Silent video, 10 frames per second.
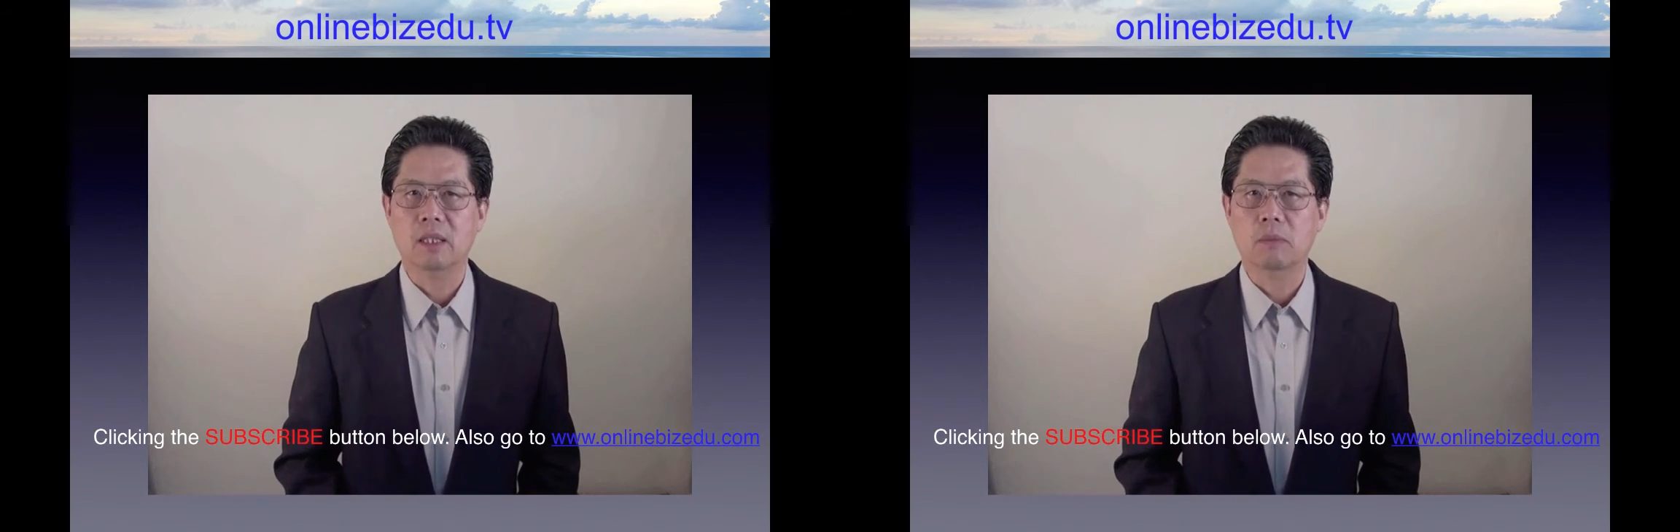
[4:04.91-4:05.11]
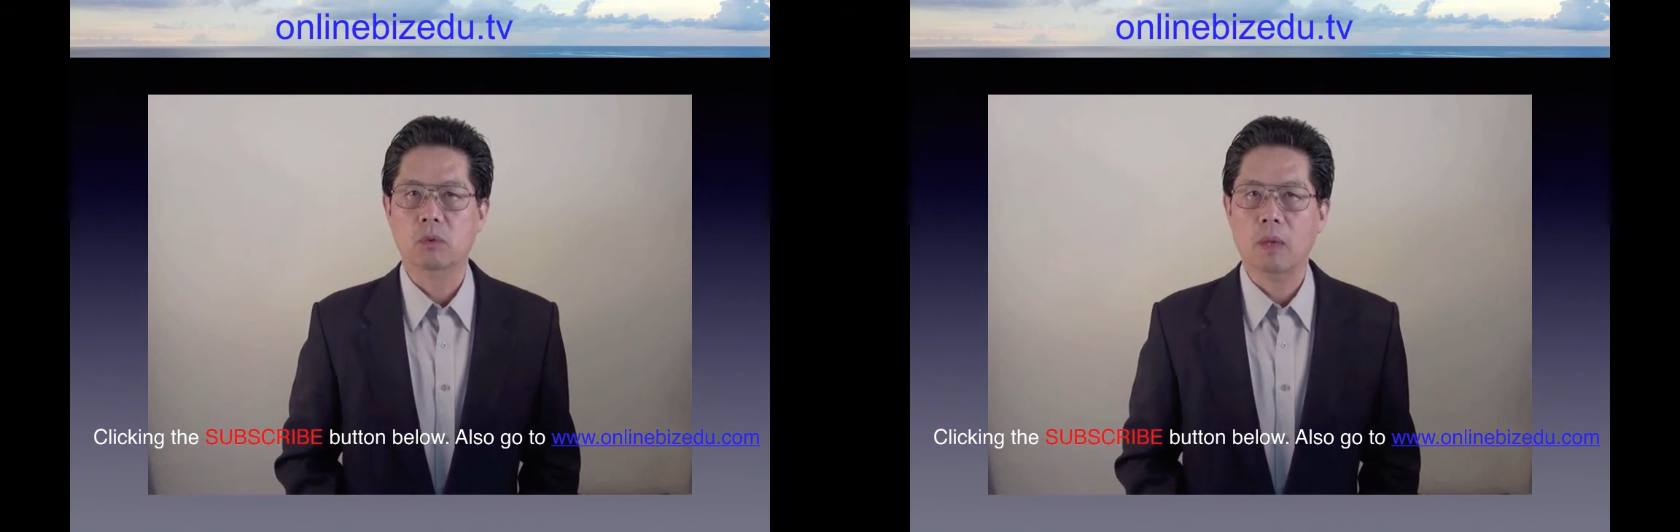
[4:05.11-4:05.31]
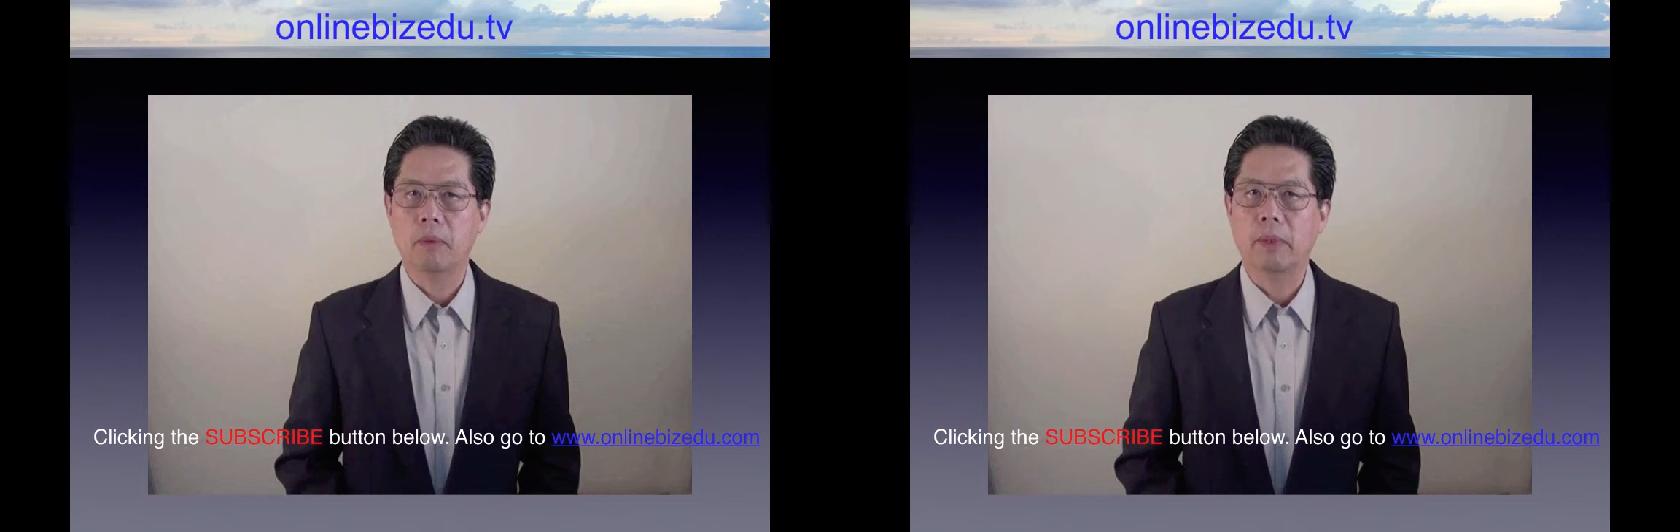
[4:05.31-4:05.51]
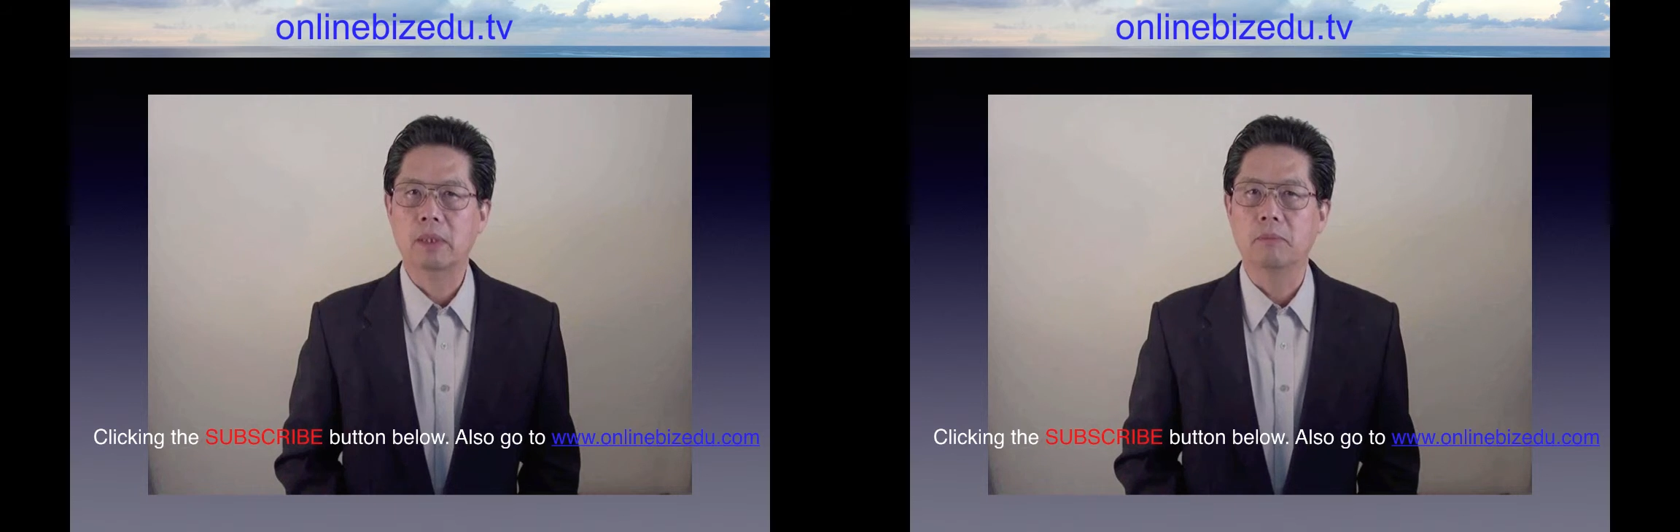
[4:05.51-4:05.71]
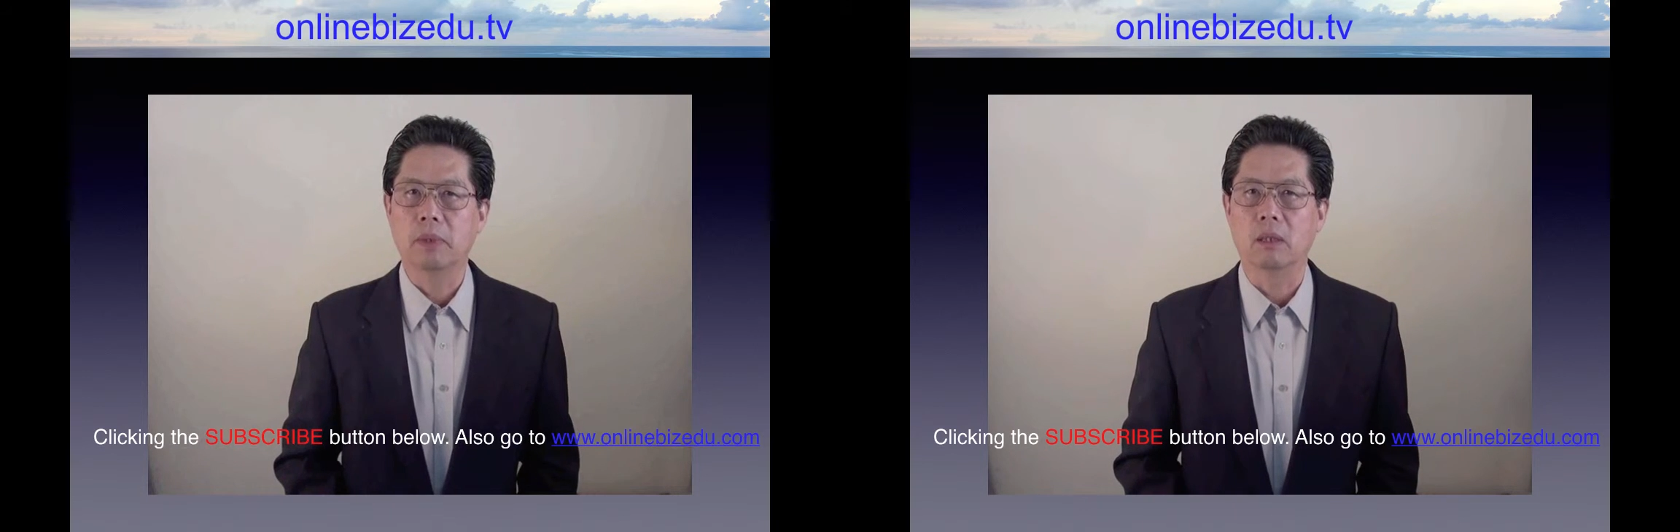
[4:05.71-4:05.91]
the subscriber
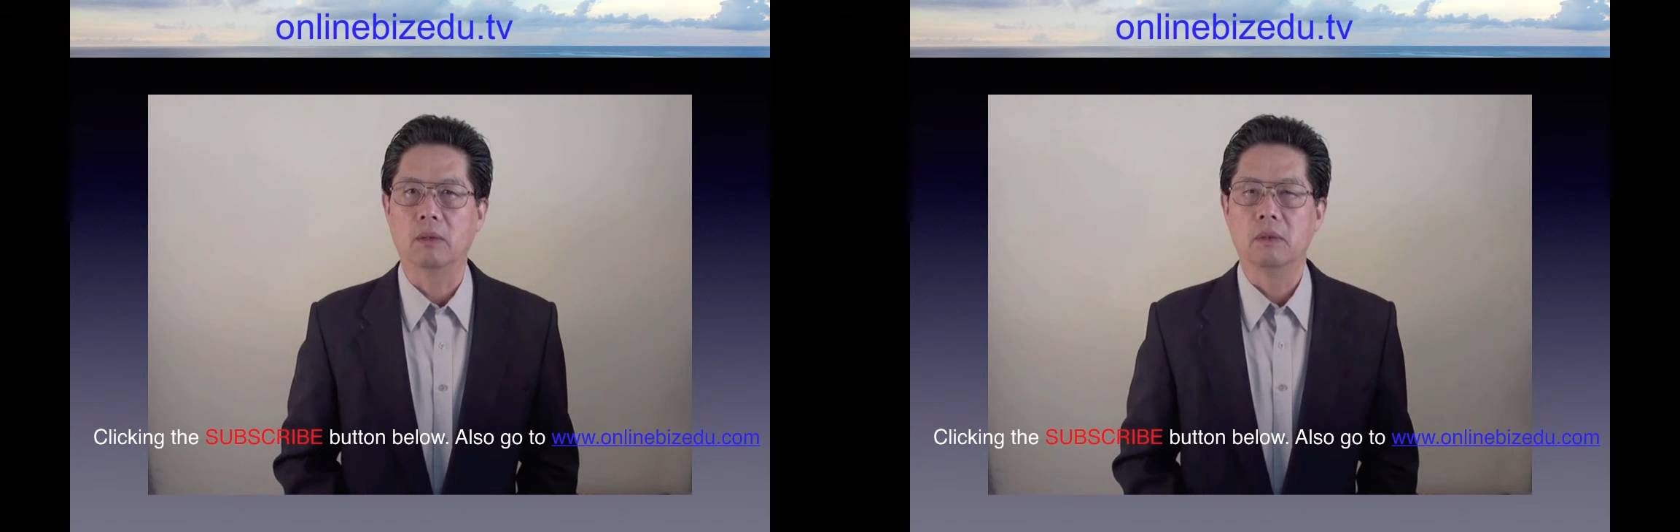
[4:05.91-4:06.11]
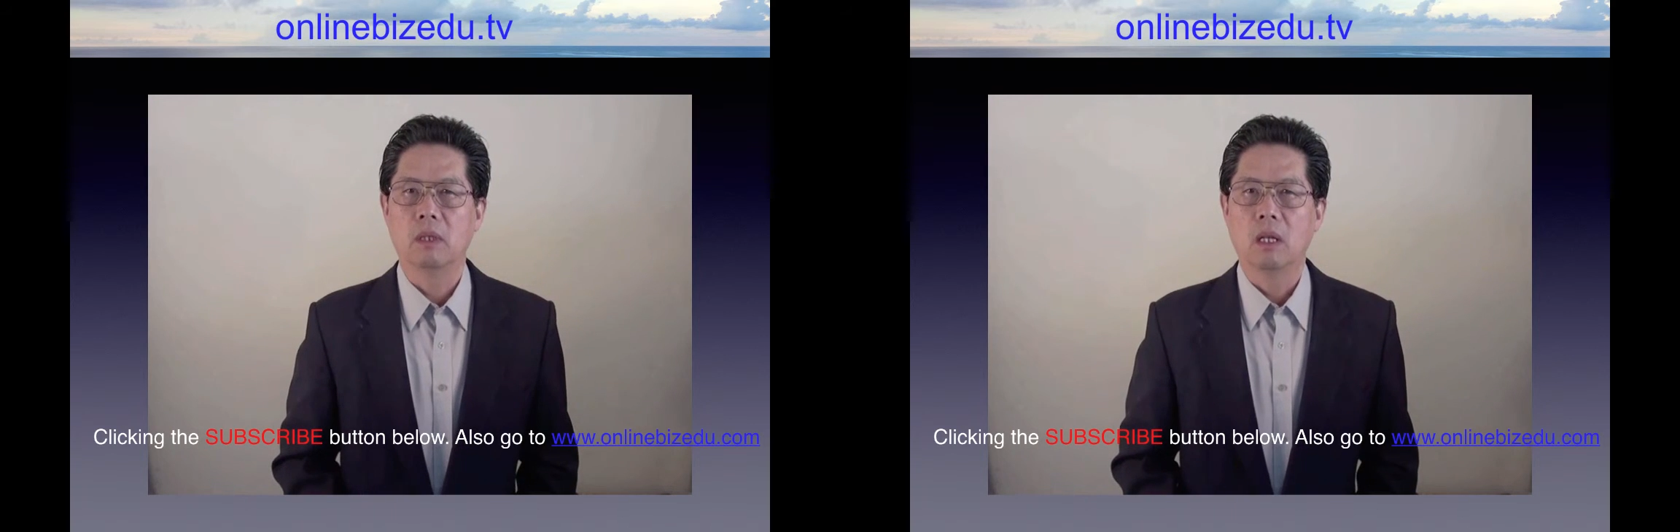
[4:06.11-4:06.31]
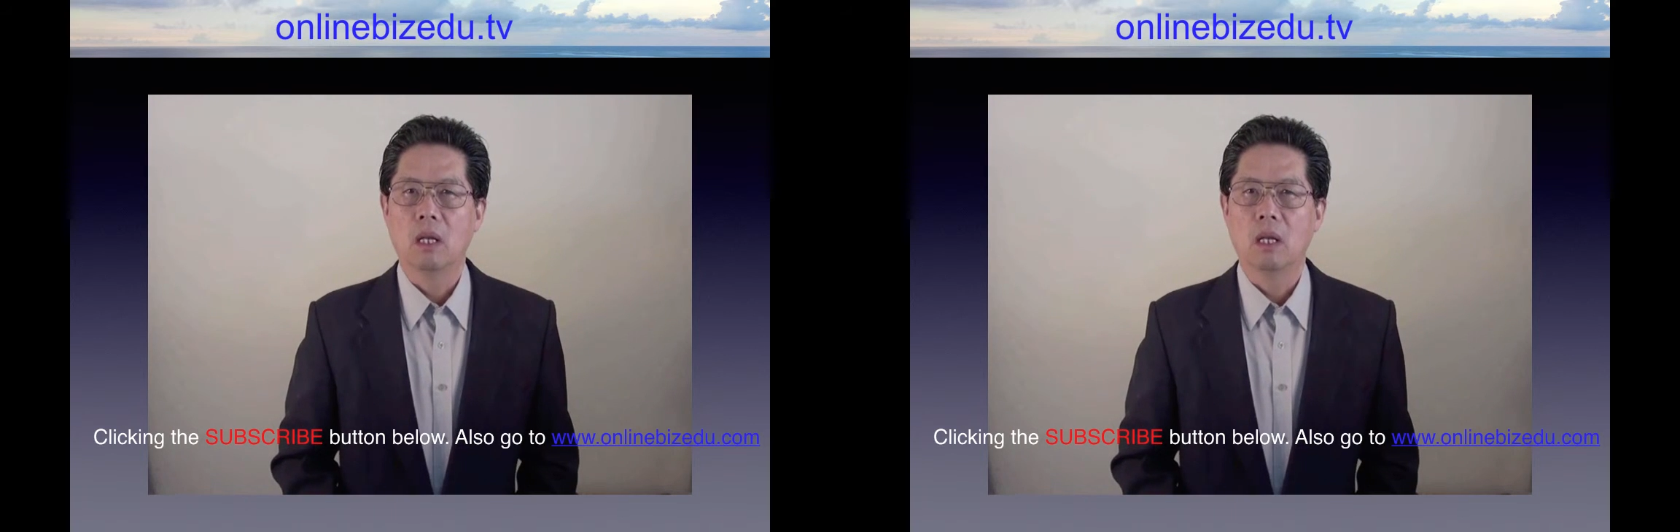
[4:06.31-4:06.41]
button below.